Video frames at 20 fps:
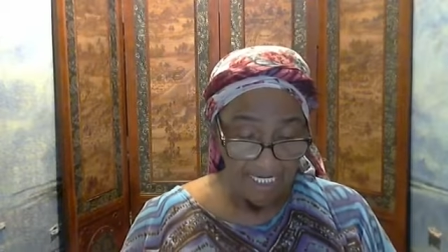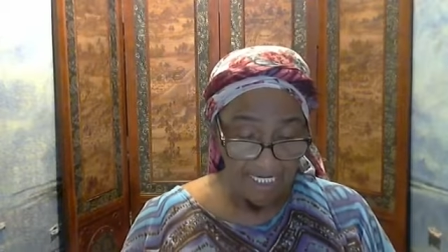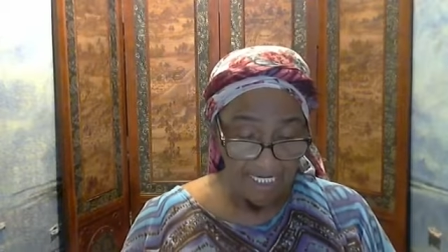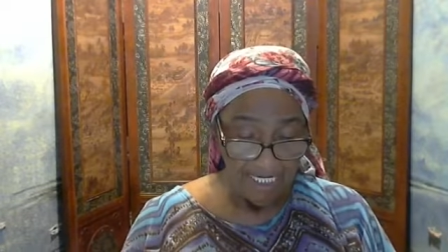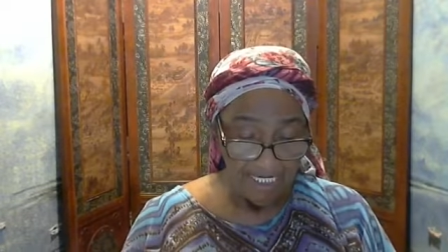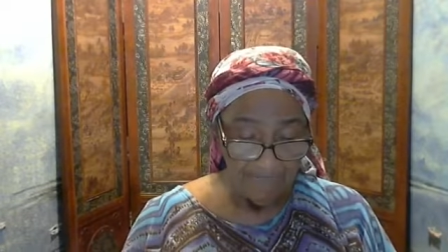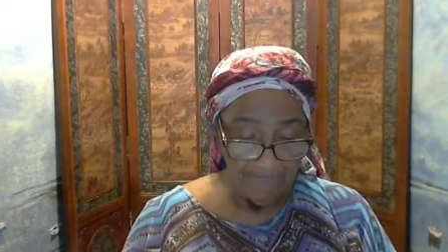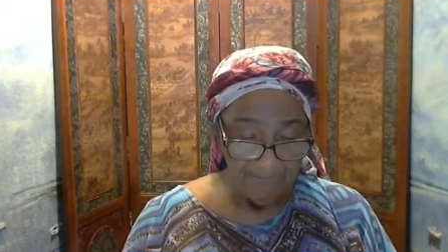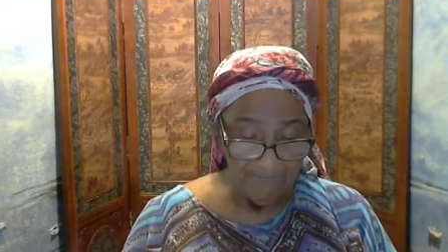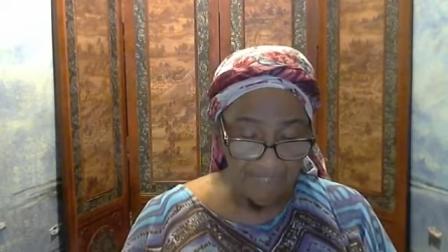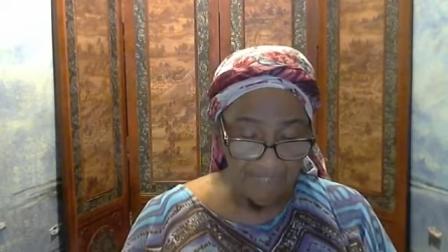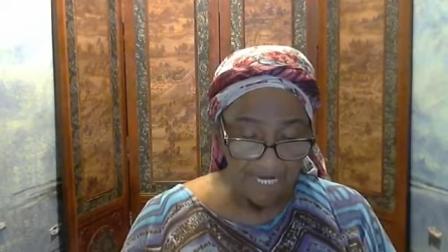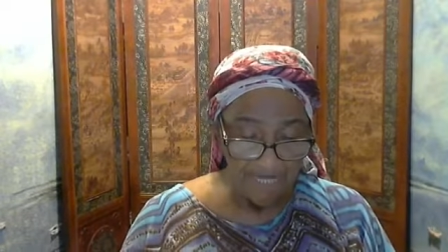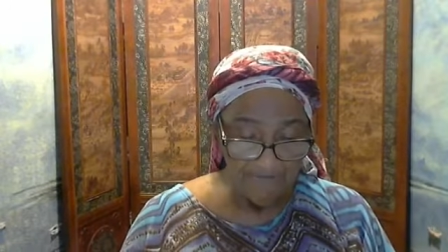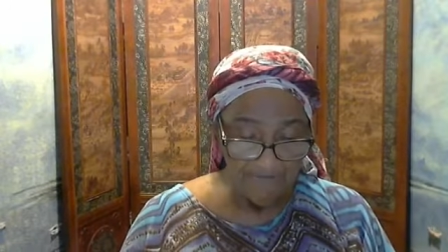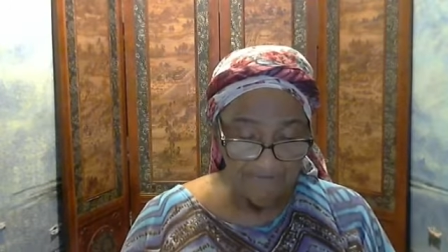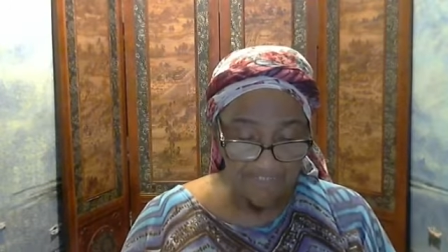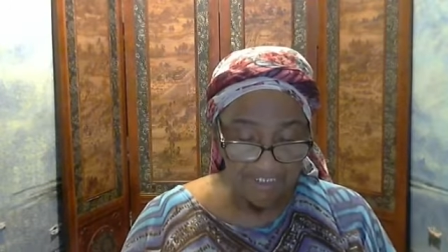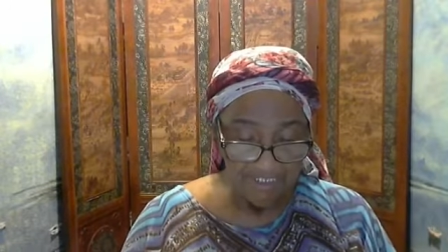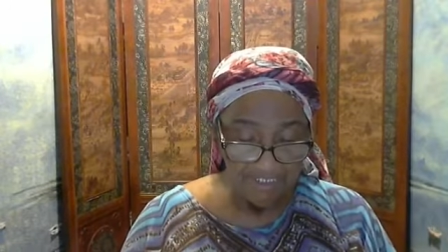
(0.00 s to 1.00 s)
a
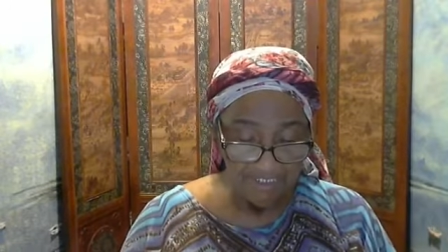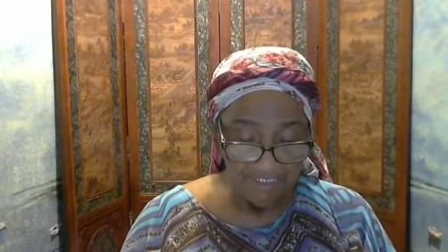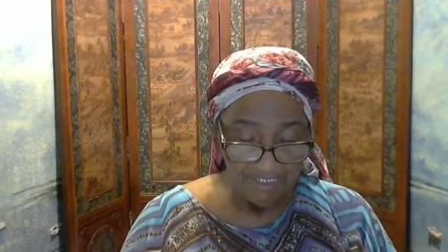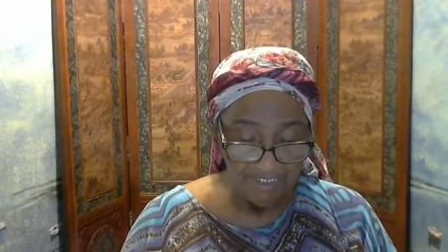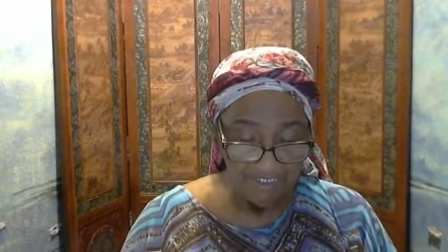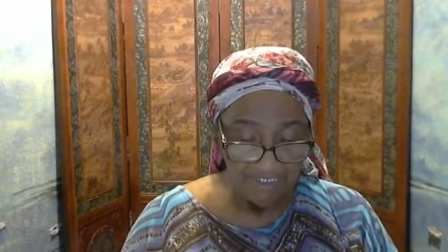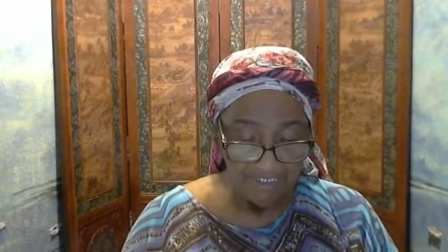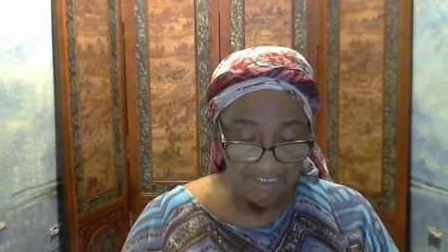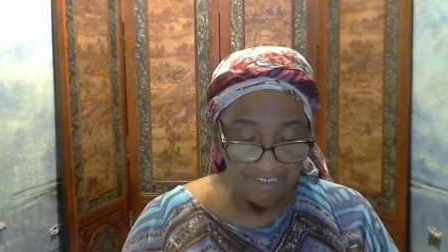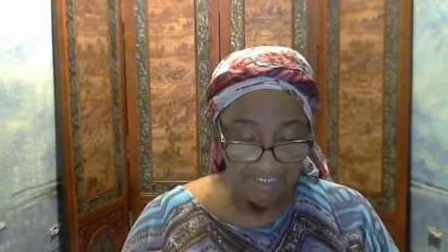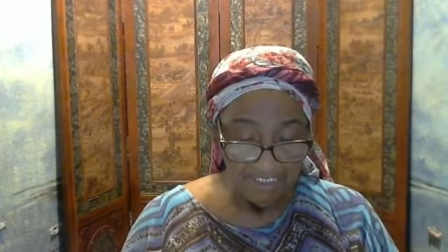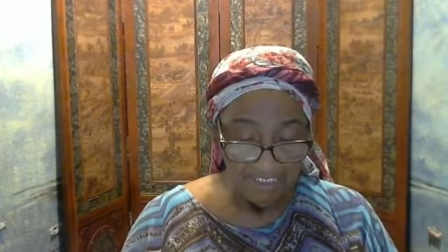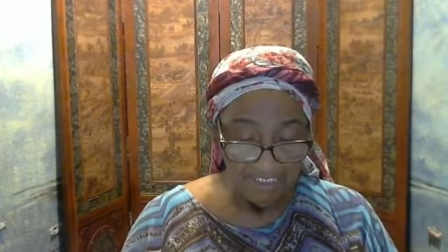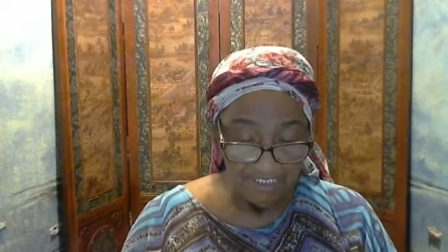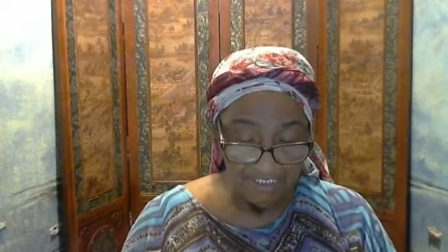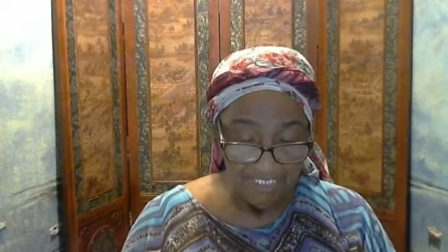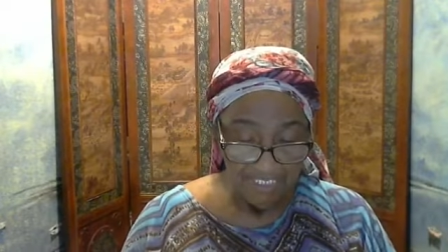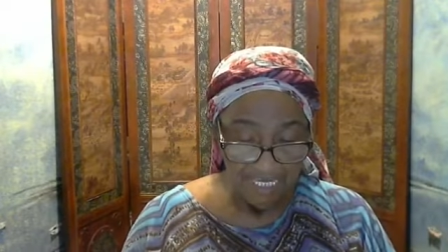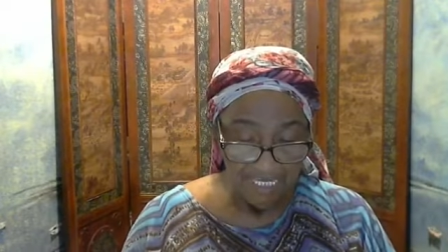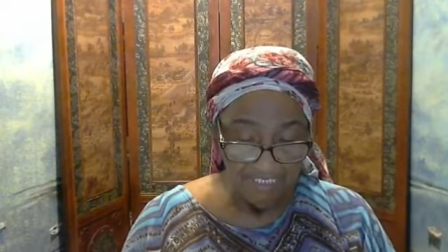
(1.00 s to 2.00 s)
prophet?
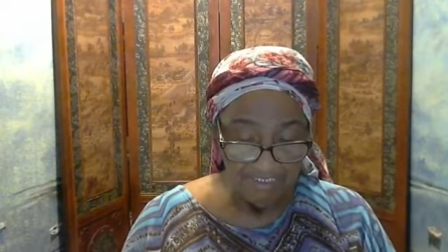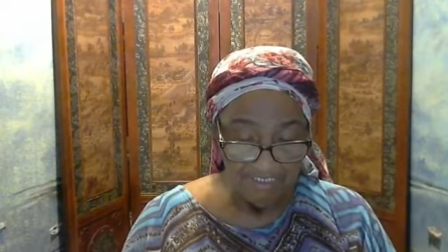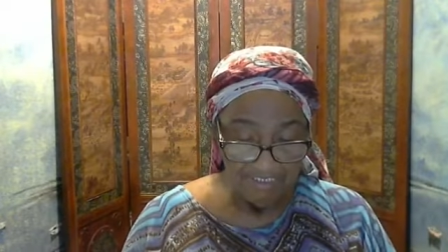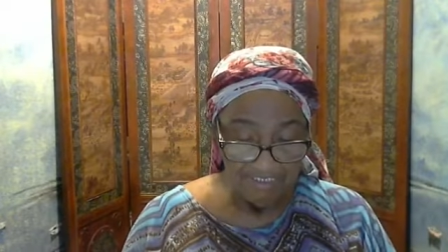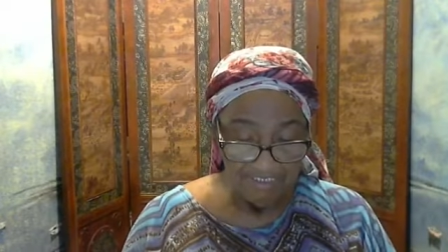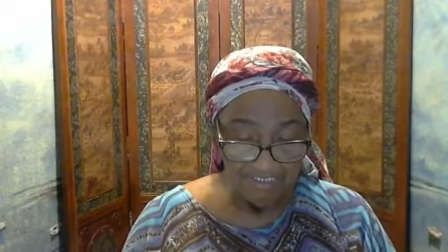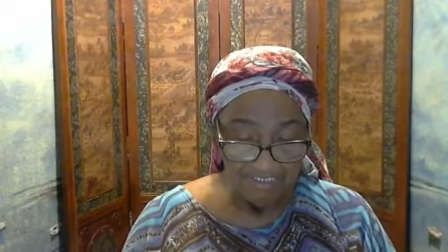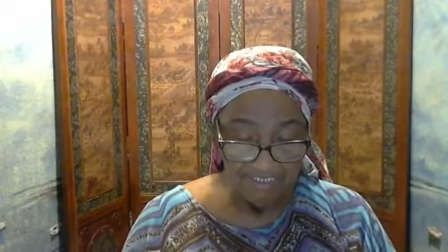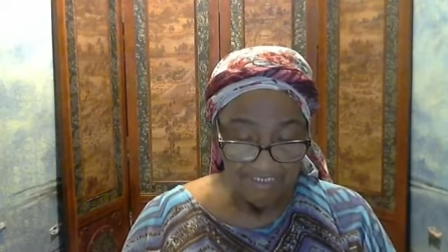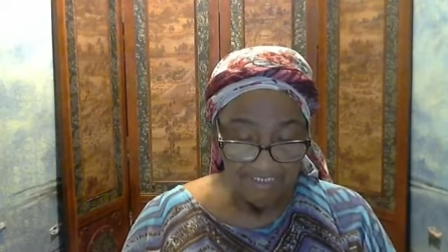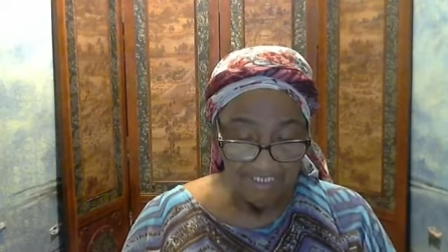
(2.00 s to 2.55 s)
Yes,